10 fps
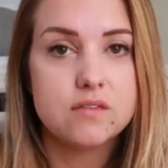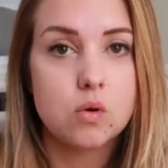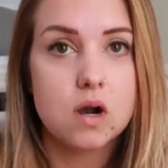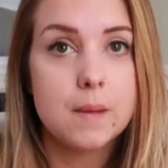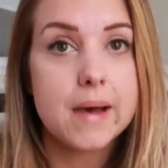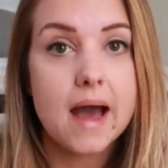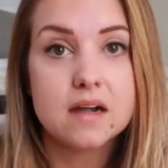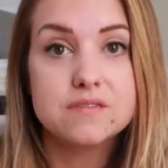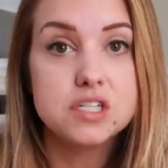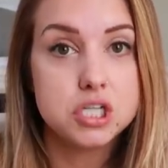for a pack
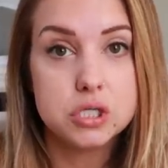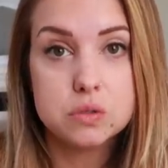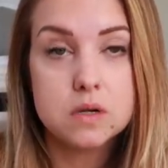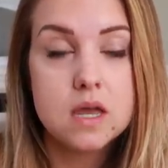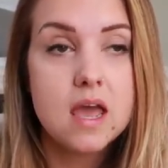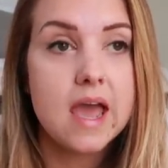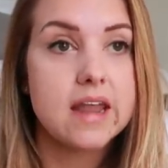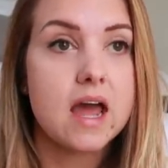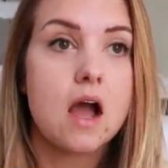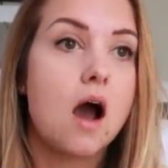of two.
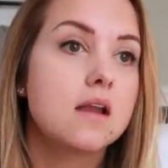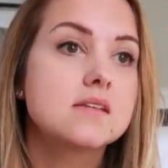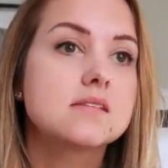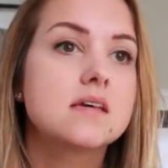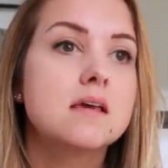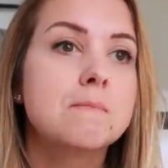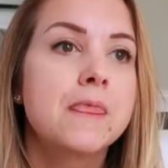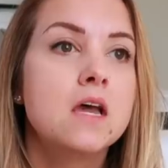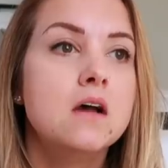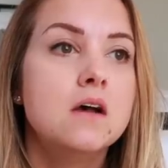And I honestly,
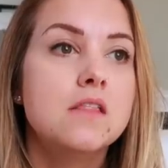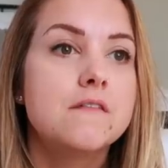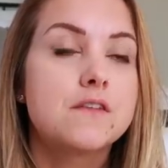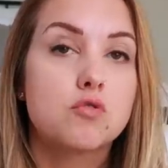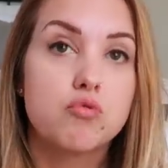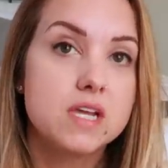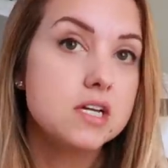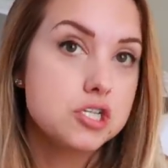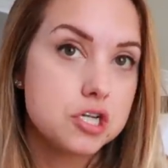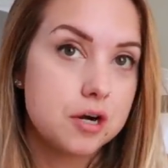for
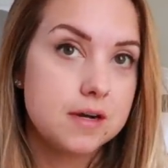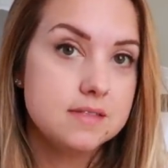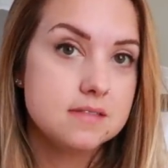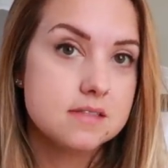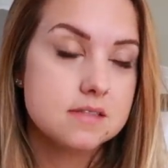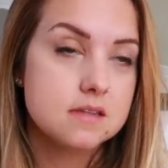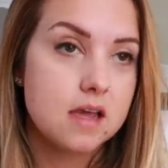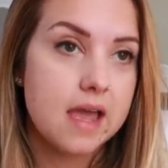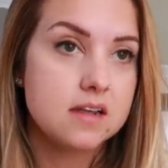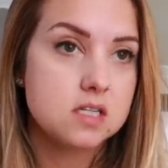reassurance
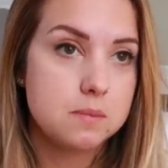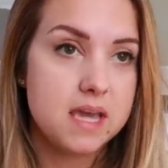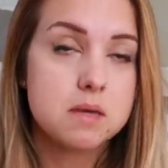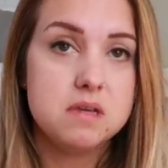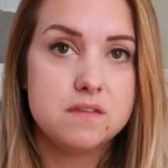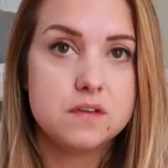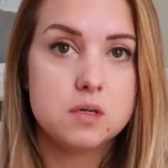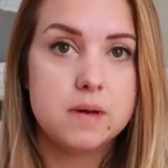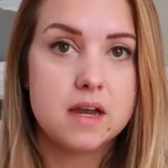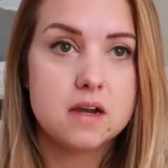and to make me
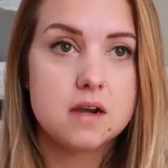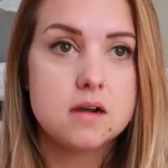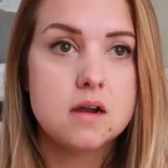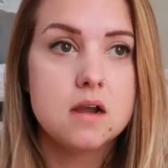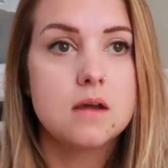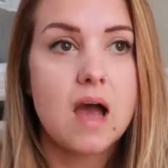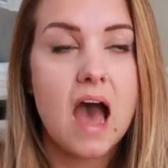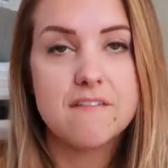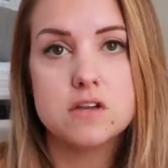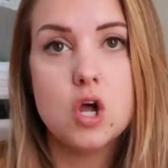feel better,
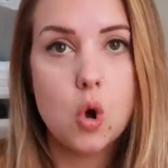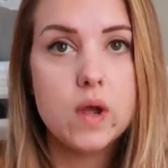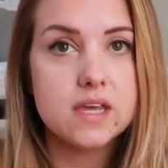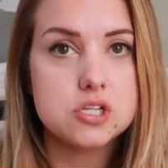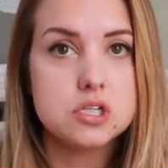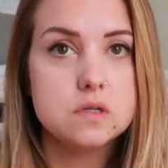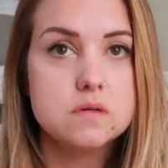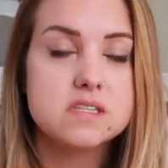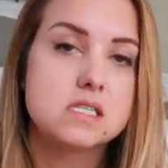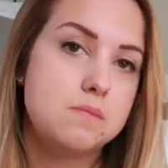have no
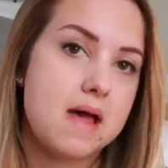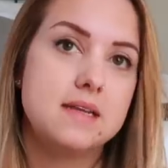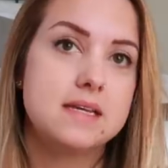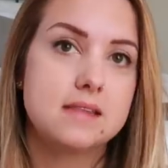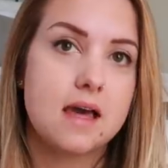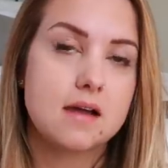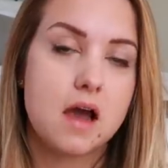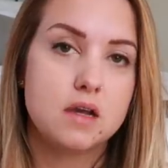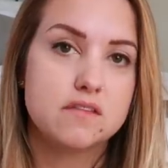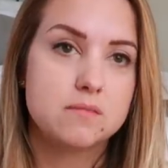issues spending that
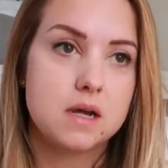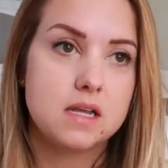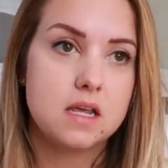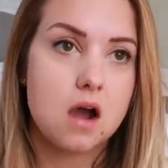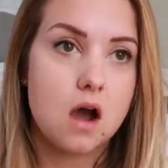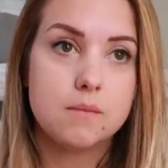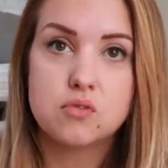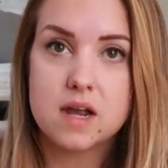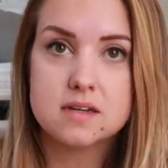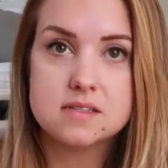kind of money on
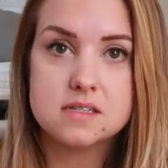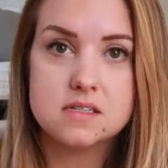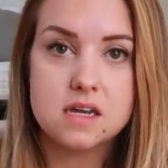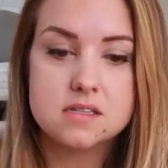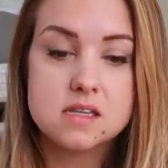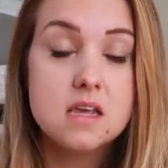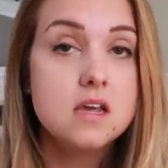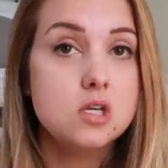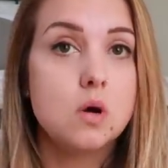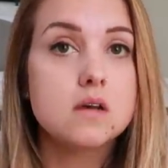pregnancy tests.
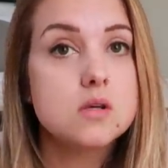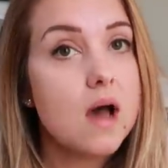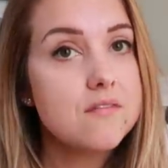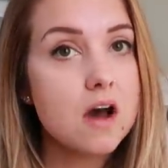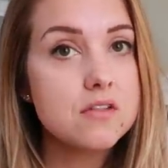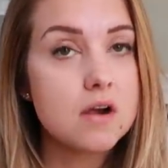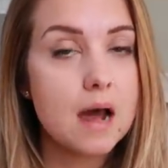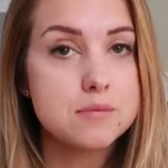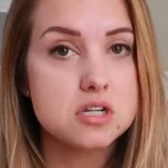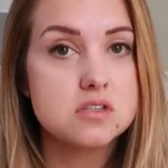You also have other
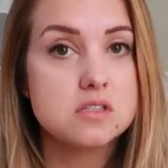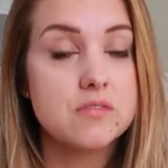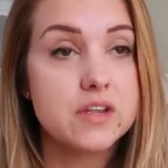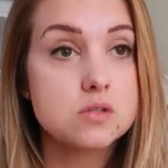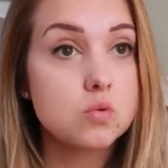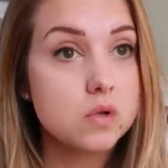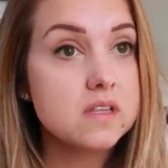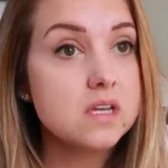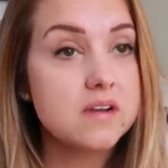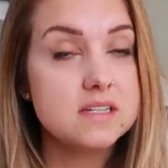options. There's
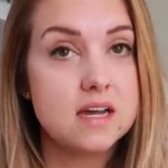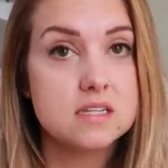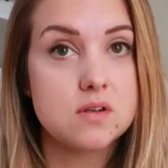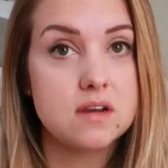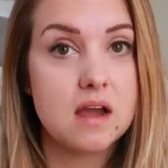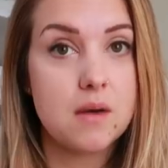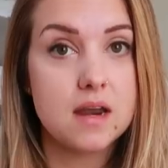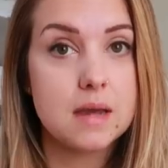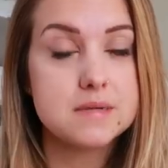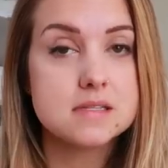really great tests right now
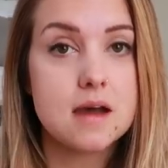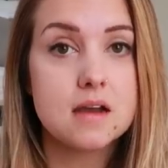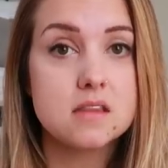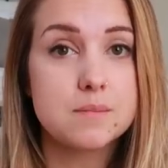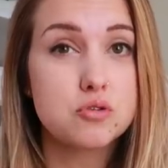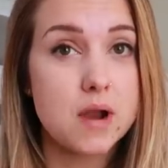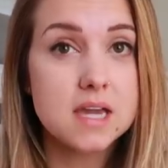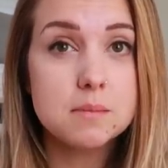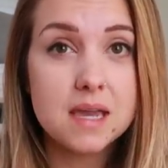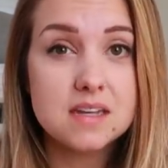on Amazon. The
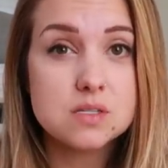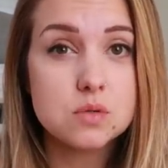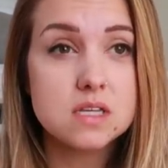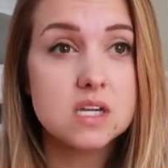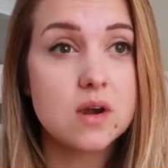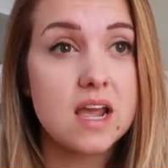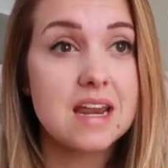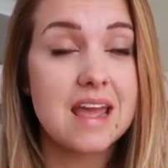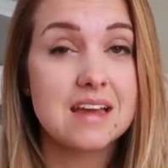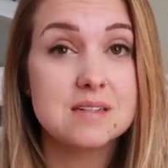Pregmate is really
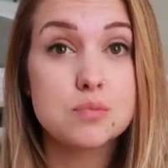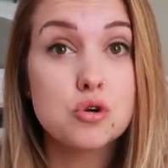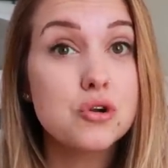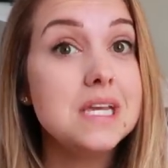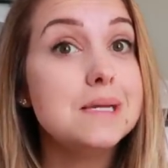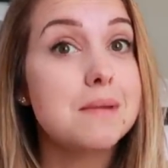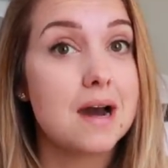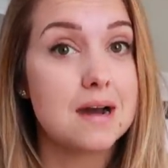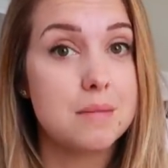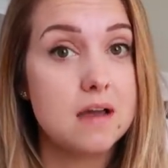great and
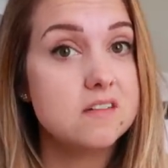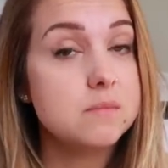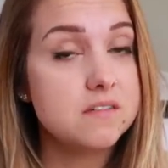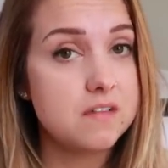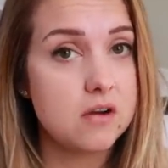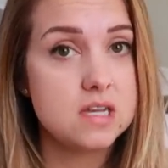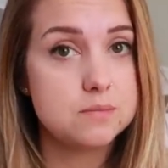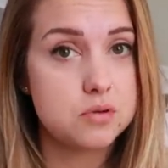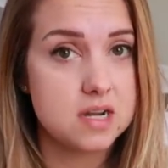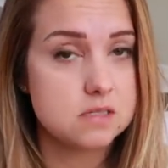Pre-Mom. I've been very
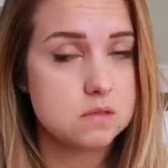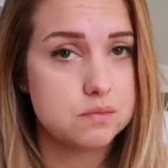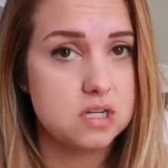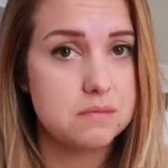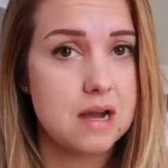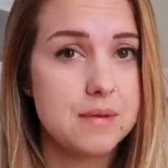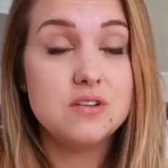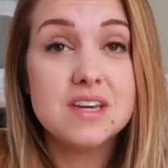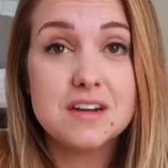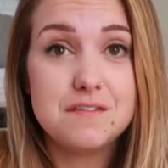impressed with Pre-Mom.
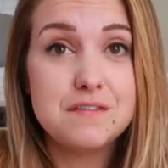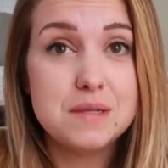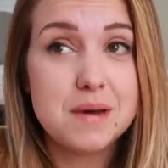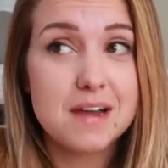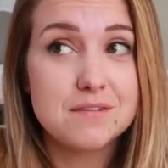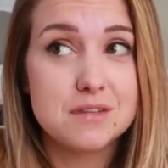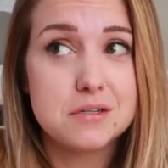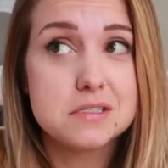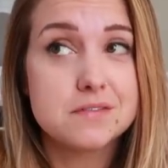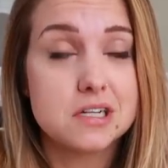You can get a 50 pack of
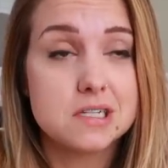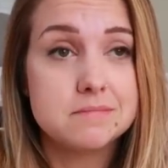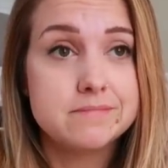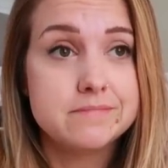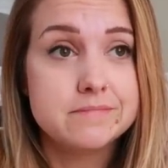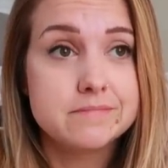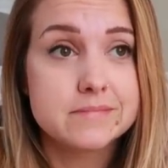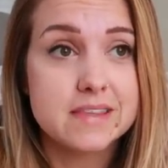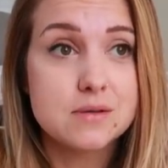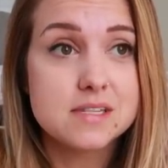those for,
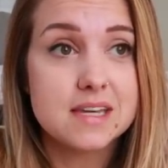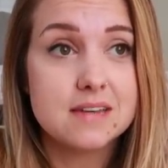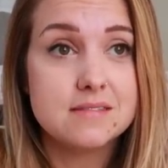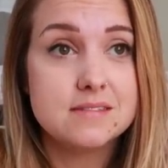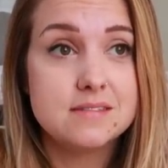I mean, it was like